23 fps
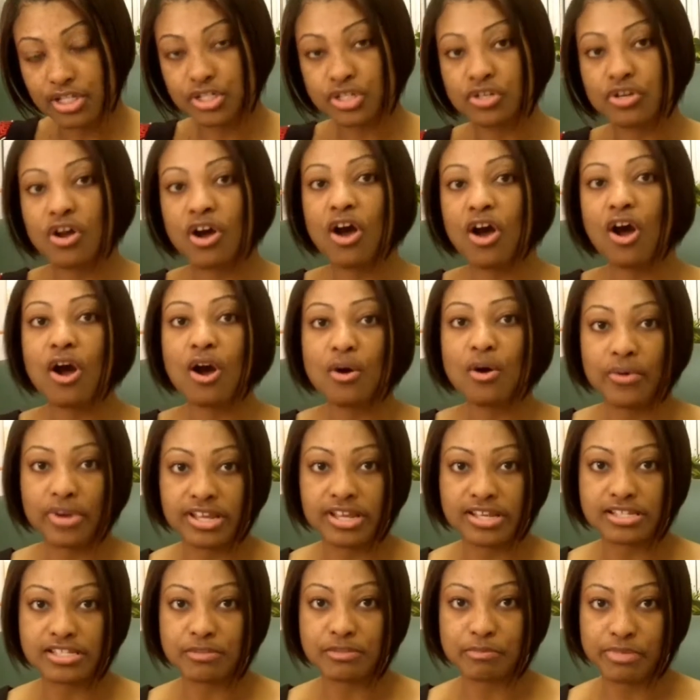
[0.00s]
should
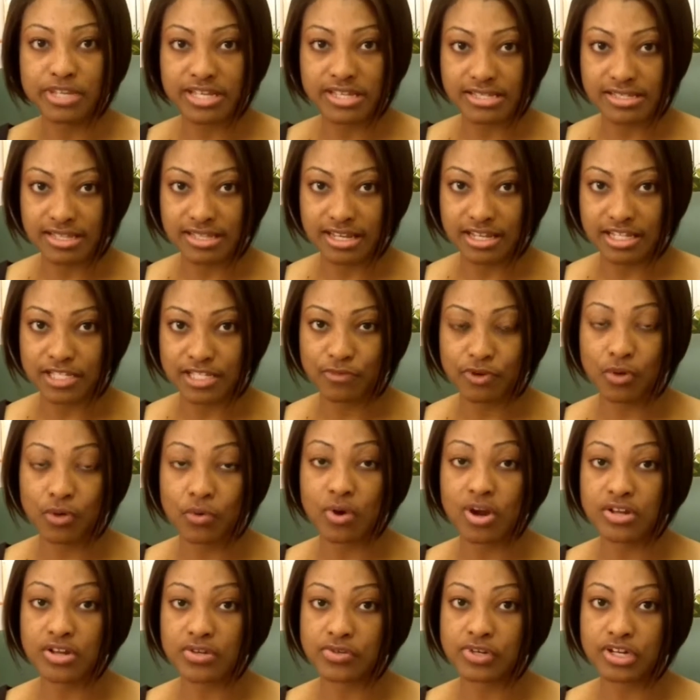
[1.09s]
always be assessed for
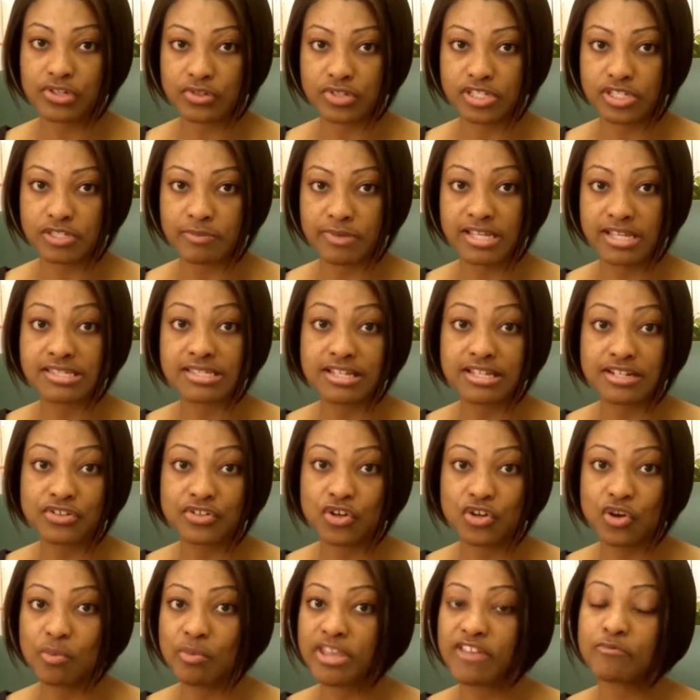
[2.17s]
quadrilateral space
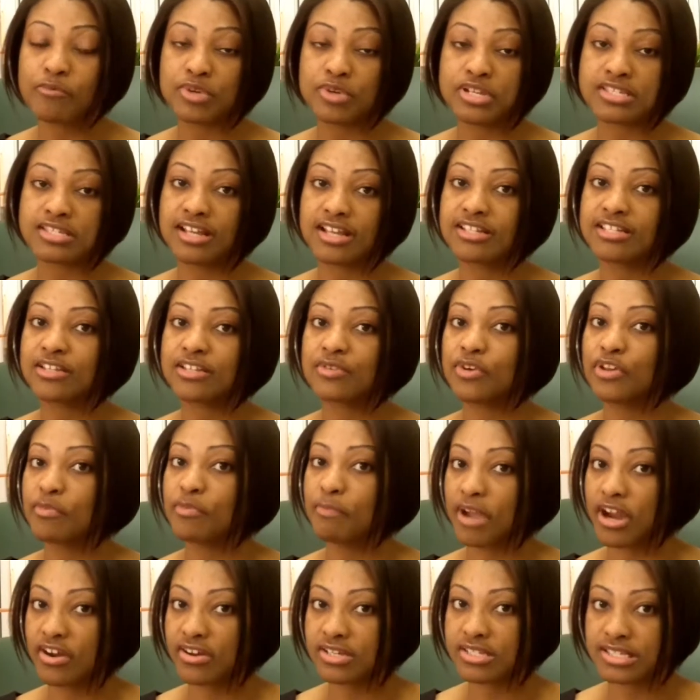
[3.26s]
syndrome if presenting
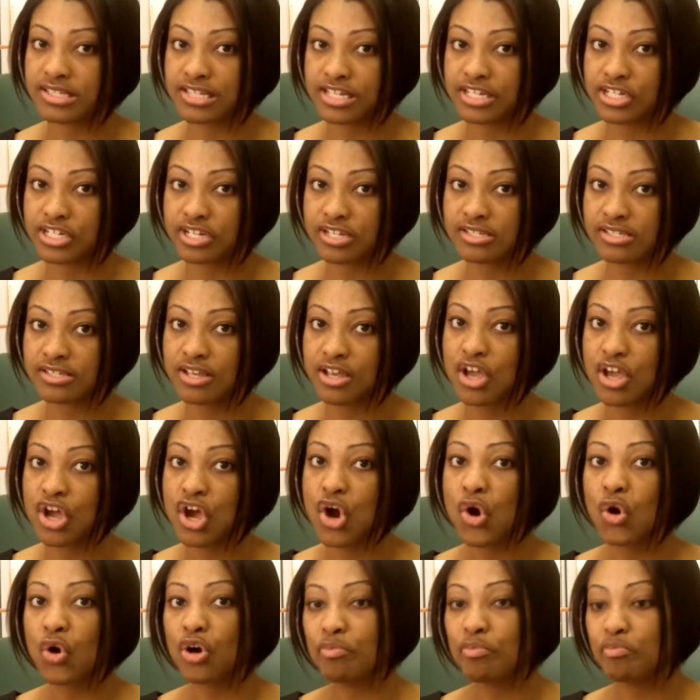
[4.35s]
with paresthesias
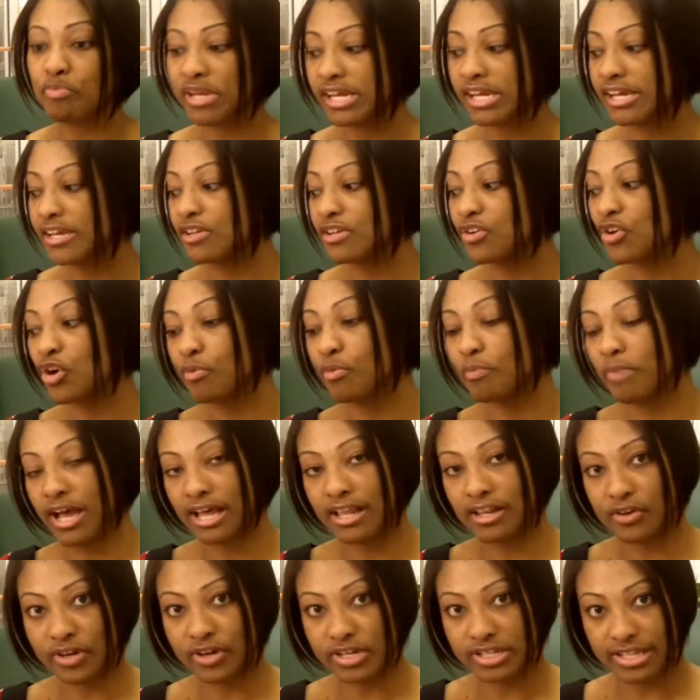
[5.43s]
or pain or
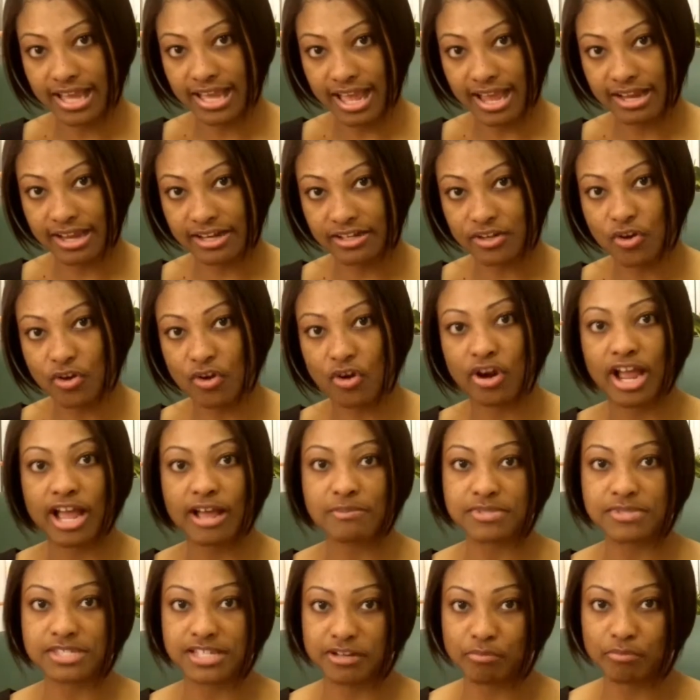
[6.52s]
pallor in the hand or
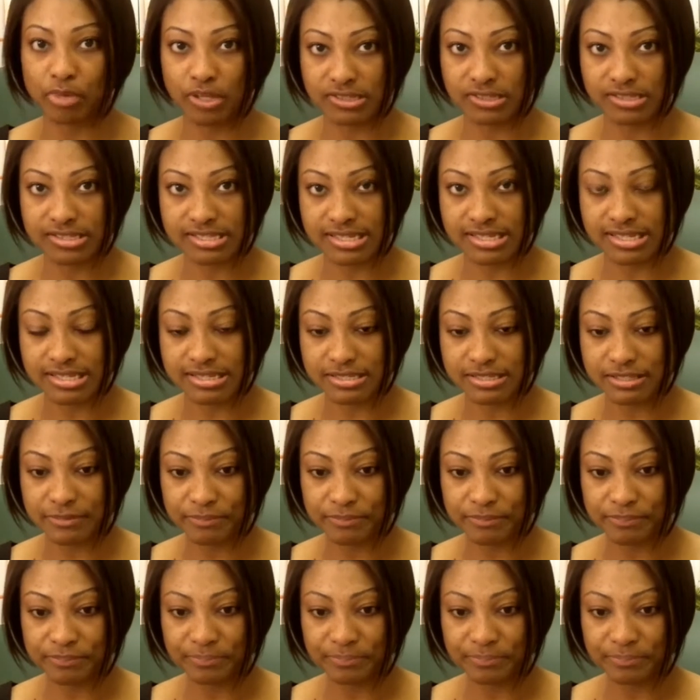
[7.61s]
absent pulses.